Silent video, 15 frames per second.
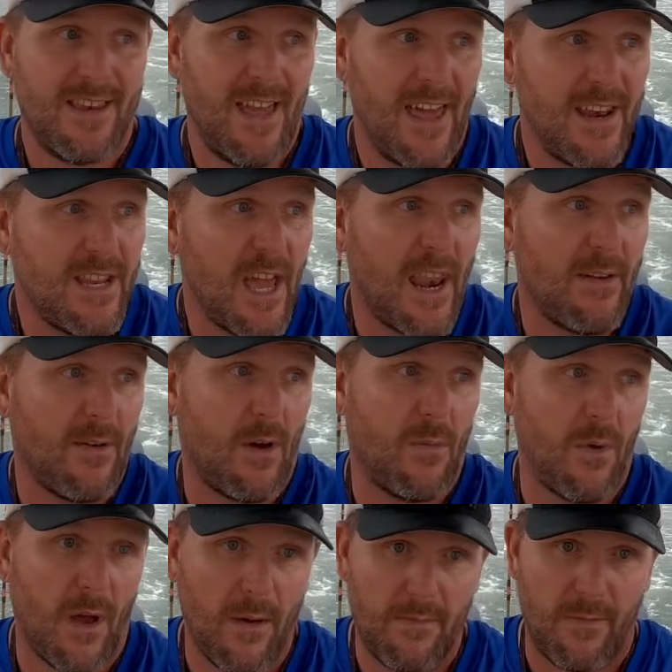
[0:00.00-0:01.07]
Not a ton of
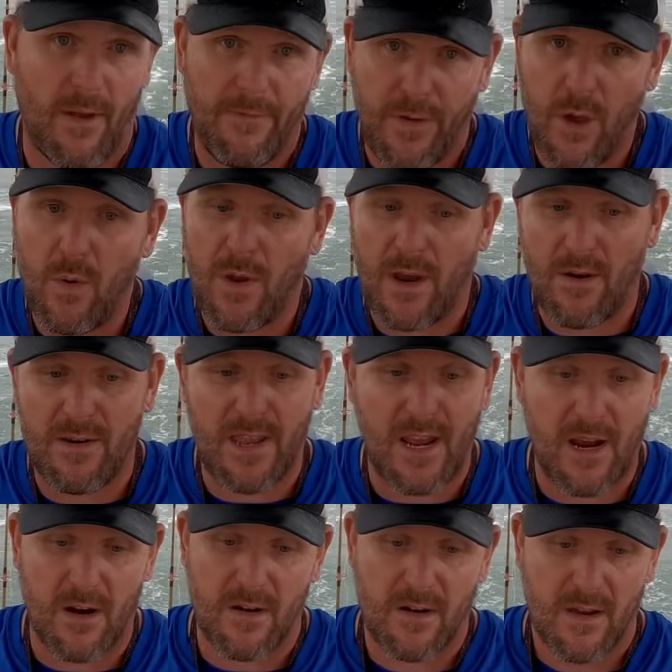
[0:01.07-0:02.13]
them, a, a few here and
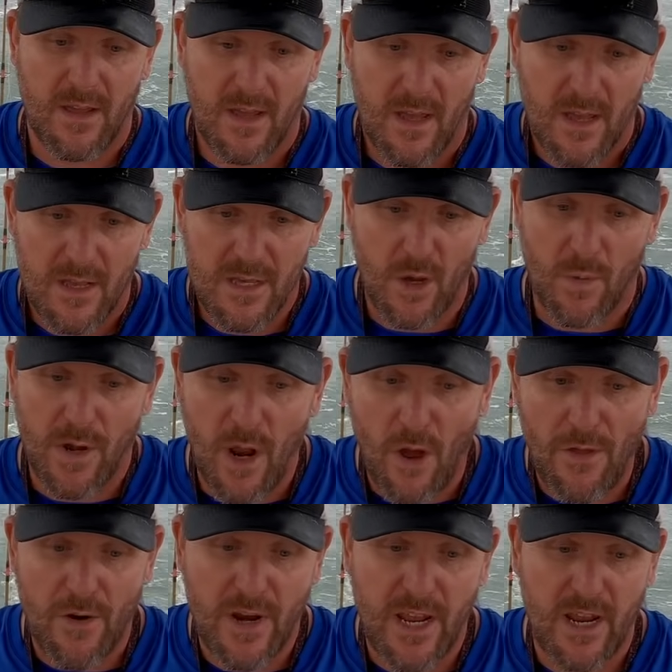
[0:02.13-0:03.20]
there. So we
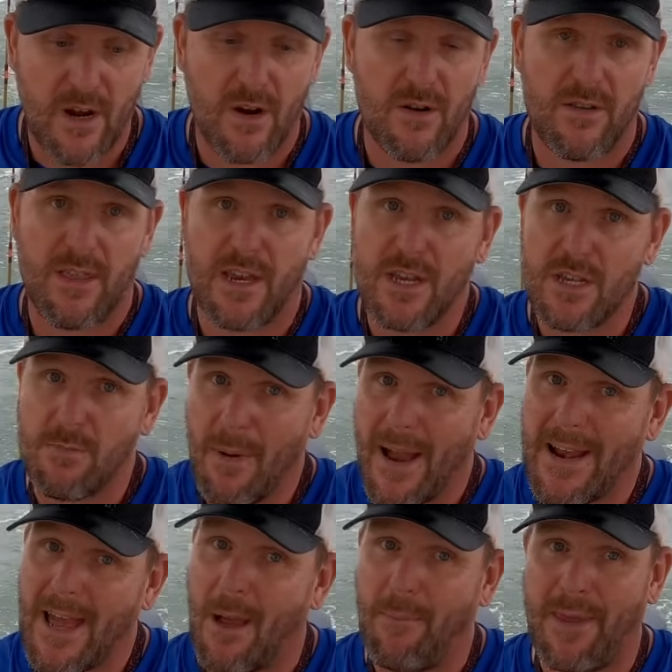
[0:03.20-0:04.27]
know they're here, they just
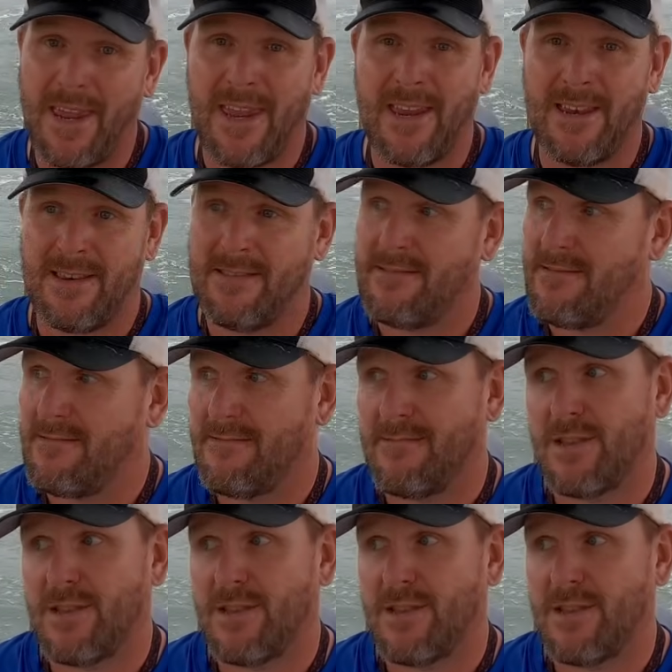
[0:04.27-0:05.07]
might not be eaten.